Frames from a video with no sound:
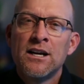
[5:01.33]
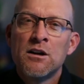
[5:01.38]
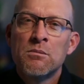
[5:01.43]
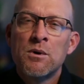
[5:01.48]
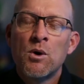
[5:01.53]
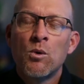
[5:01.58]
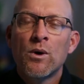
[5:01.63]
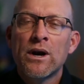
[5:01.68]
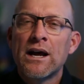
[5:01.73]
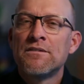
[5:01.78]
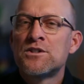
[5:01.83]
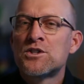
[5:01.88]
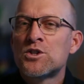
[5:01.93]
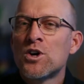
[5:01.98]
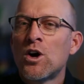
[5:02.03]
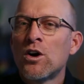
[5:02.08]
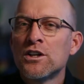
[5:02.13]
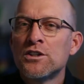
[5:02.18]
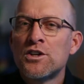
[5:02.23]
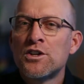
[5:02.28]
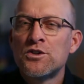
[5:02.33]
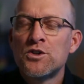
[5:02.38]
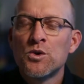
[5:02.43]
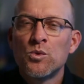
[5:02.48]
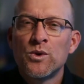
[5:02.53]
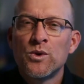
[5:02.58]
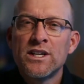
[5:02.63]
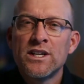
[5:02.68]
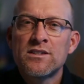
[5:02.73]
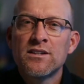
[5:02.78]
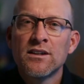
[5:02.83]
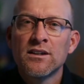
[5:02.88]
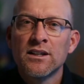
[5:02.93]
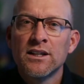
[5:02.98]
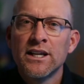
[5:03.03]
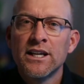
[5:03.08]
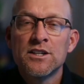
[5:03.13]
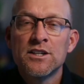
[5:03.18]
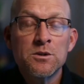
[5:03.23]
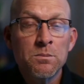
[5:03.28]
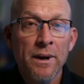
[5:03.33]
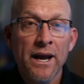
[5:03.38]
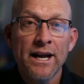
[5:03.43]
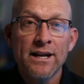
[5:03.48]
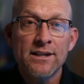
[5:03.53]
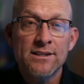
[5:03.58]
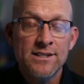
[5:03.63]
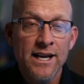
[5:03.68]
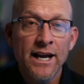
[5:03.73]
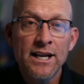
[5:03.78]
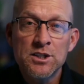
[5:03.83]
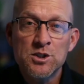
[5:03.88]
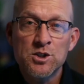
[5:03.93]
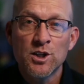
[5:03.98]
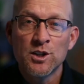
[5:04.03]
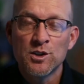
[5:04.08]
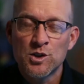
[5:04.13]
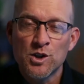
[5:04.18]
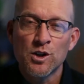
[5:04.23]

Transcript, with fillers: But what I've started to do recently is pay attention to